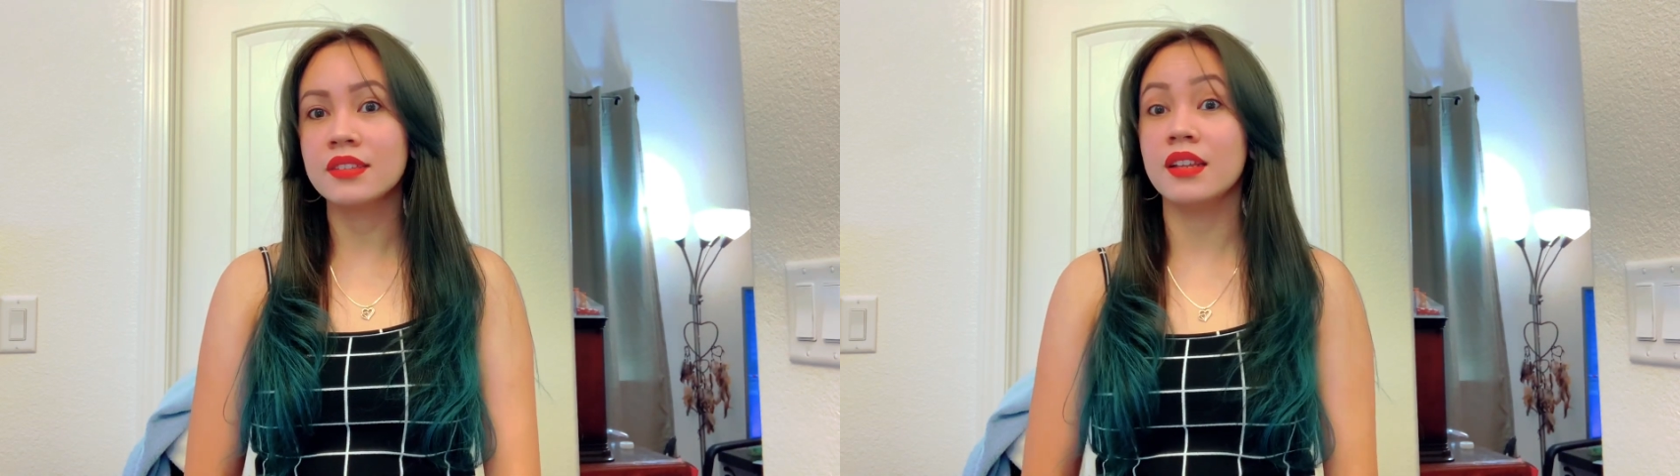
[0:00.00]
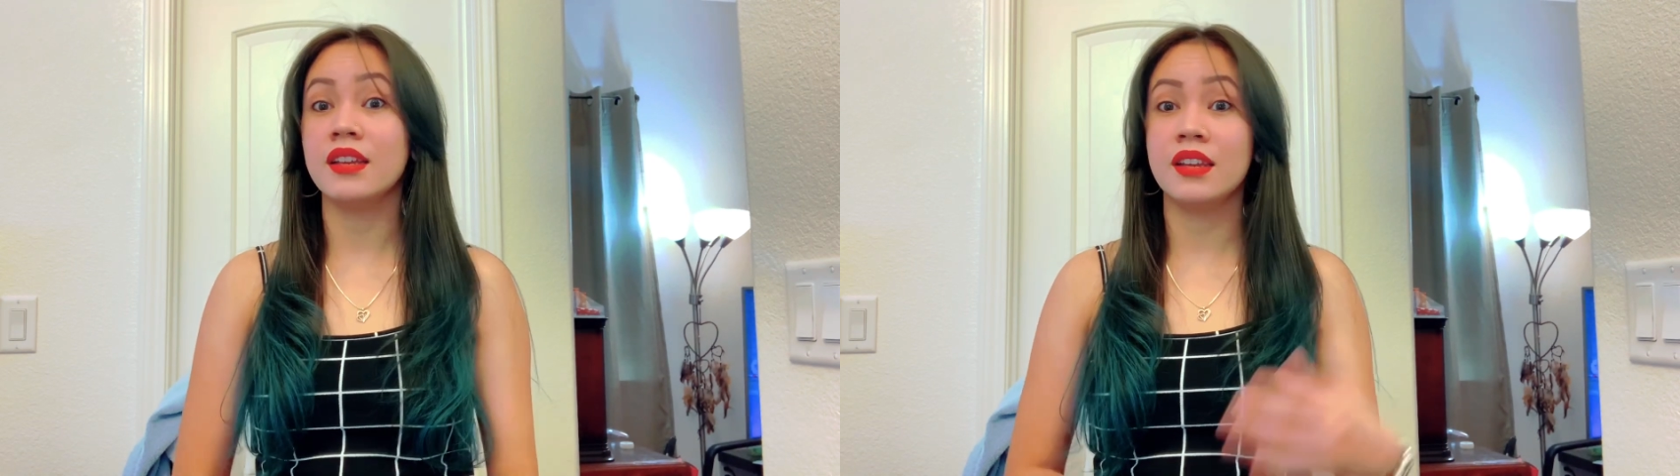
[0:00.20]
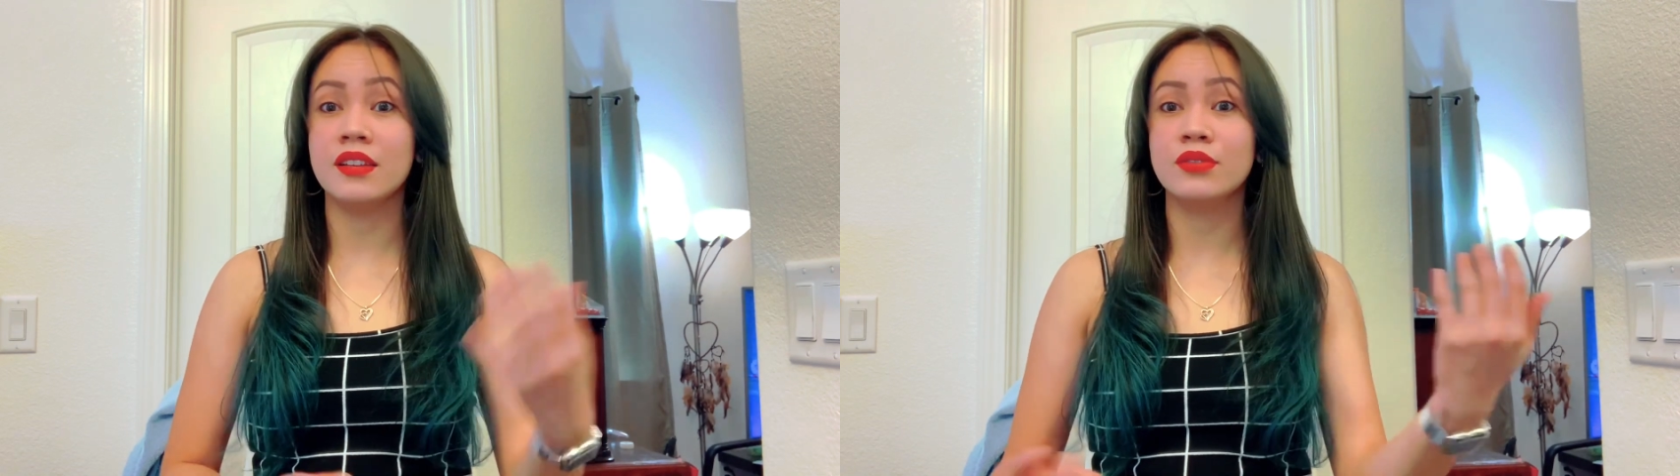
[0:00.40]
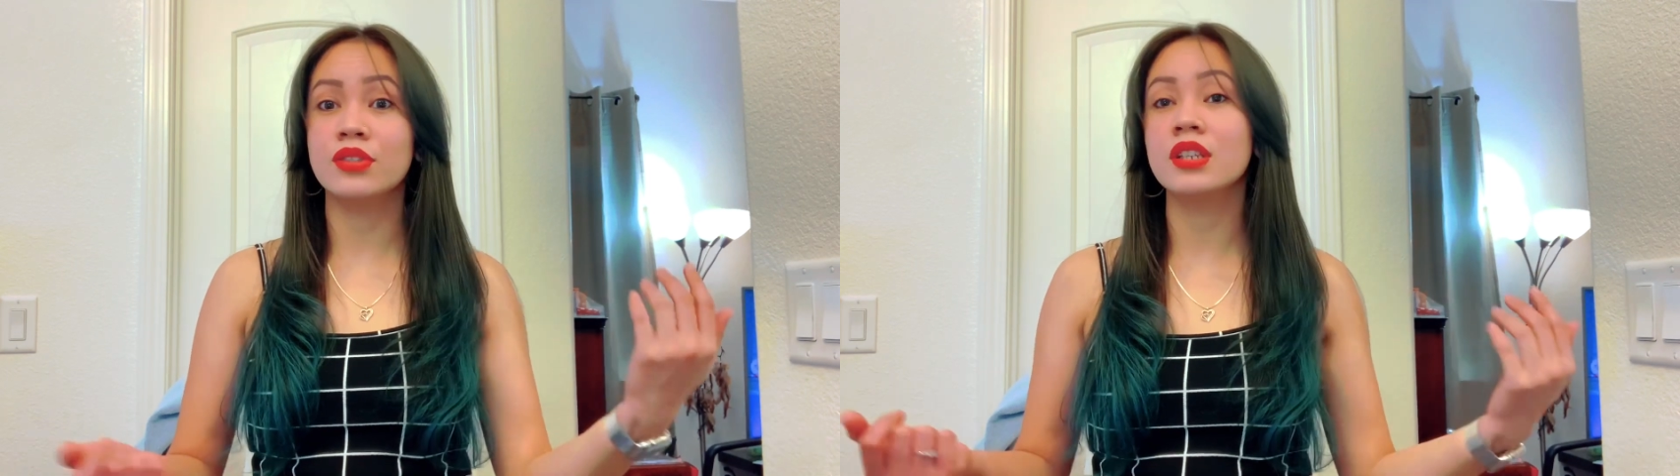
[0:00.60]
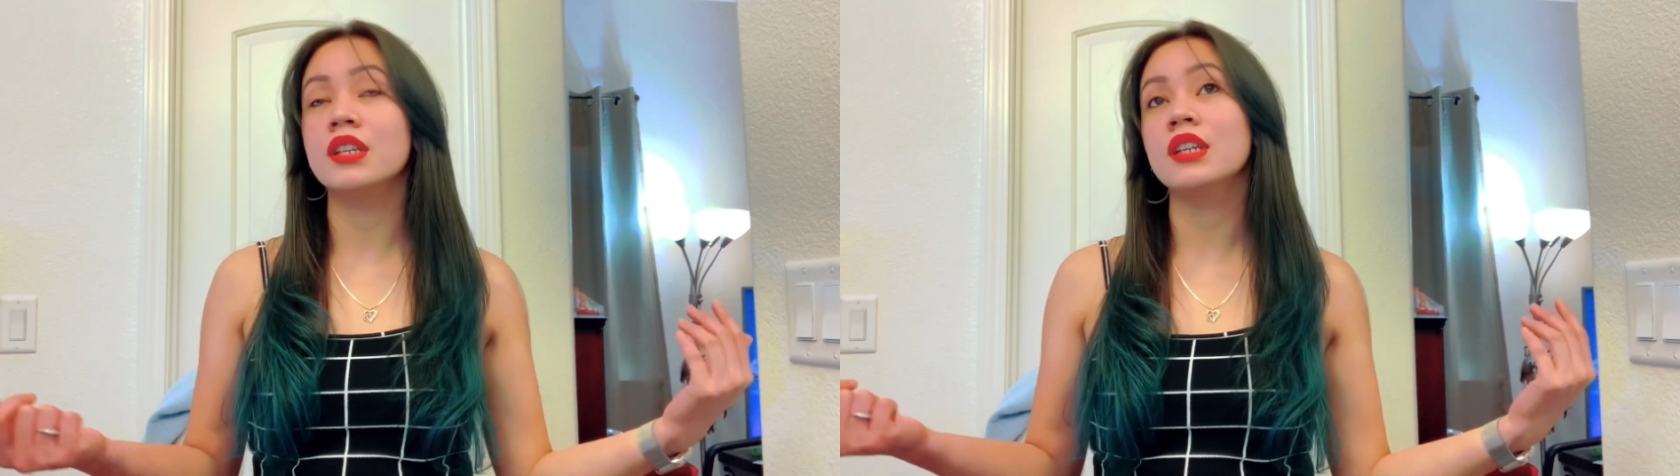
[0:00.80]
sila Edu
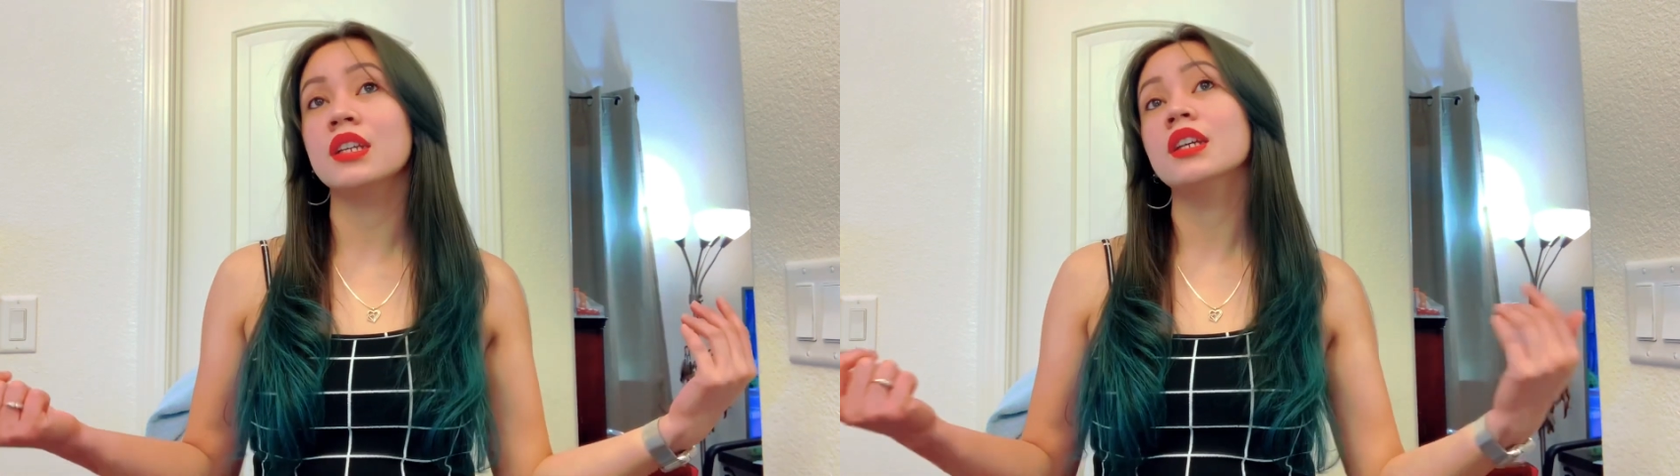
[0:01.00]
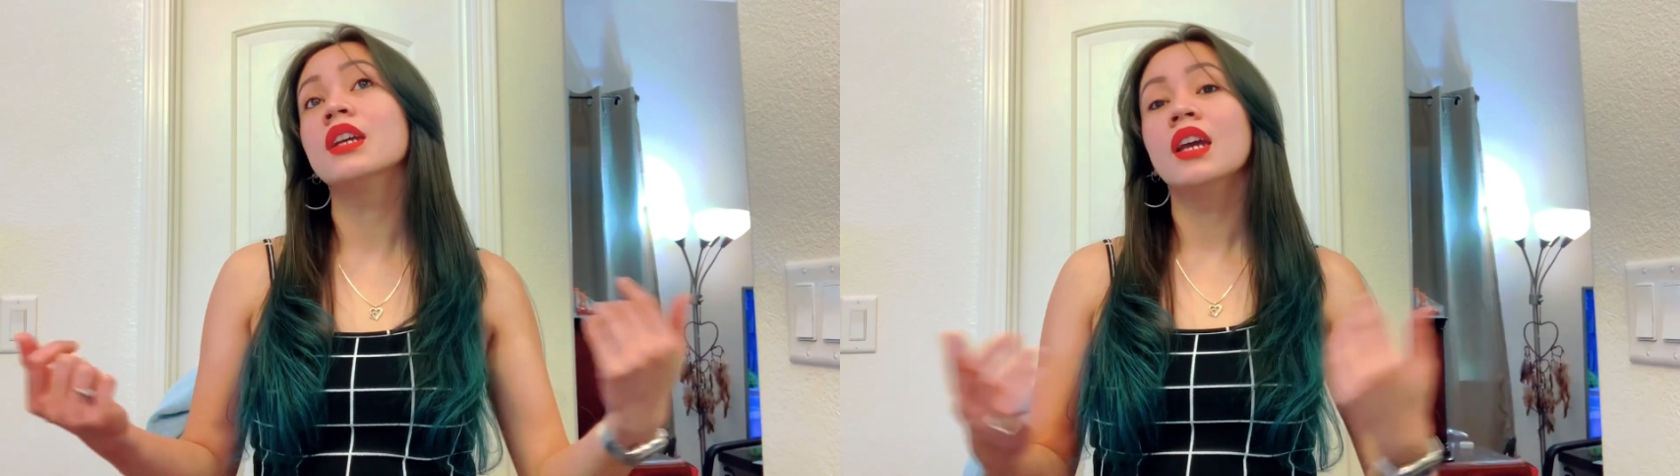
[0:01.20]
G,